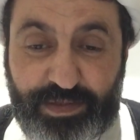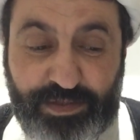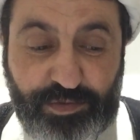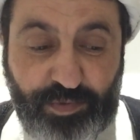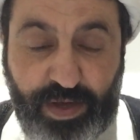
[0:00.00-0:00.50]

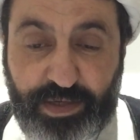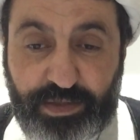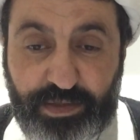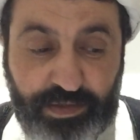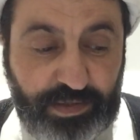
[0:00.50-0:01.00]
This is
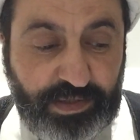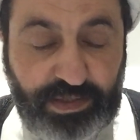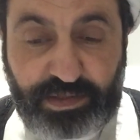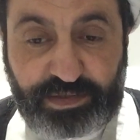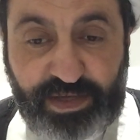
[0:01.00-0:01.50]
why
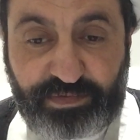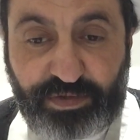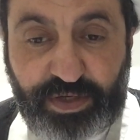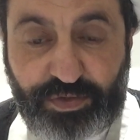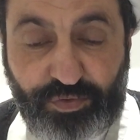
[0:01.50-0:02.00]
leaders have
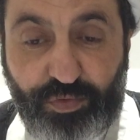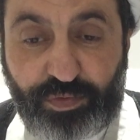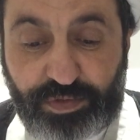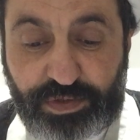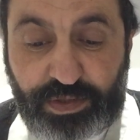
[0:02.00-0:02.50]
great
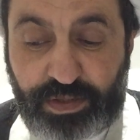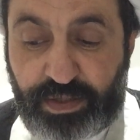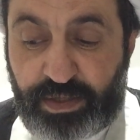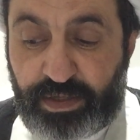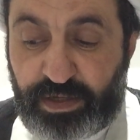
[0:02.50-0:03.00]
roles.
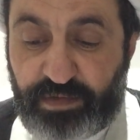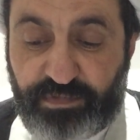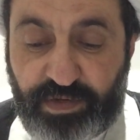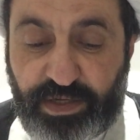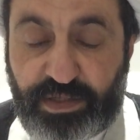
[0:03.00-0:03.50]
If
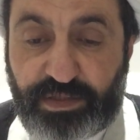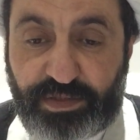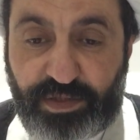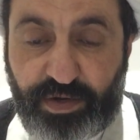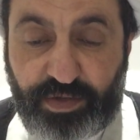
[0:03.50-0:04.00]

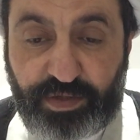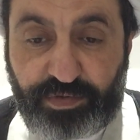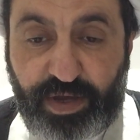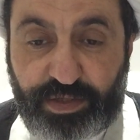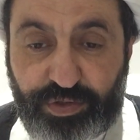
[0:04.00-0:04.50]
leaders are on the
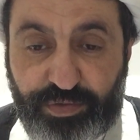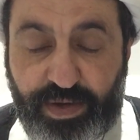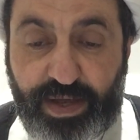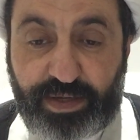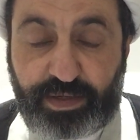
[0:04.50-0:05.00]
right
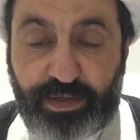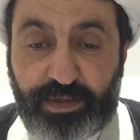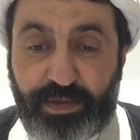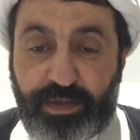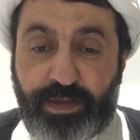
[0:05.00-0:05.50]
track,
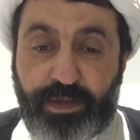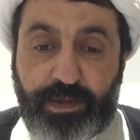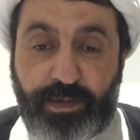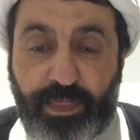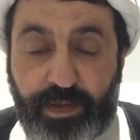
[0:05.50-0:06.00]

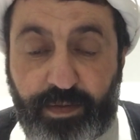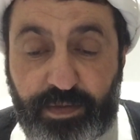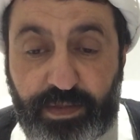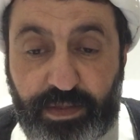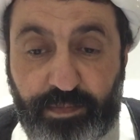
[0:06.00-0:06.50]

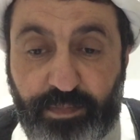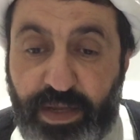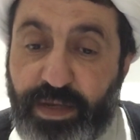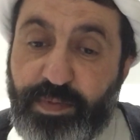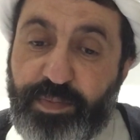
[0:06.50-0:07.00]

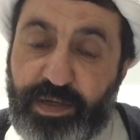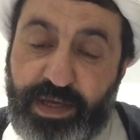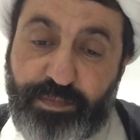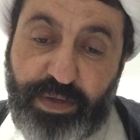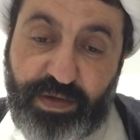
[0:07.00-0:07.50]
many people
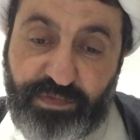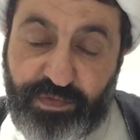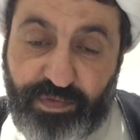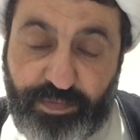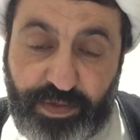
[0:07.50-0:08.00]
can benefit
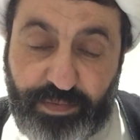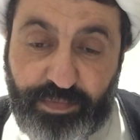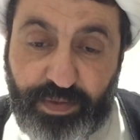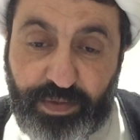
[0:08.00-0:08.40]
from them.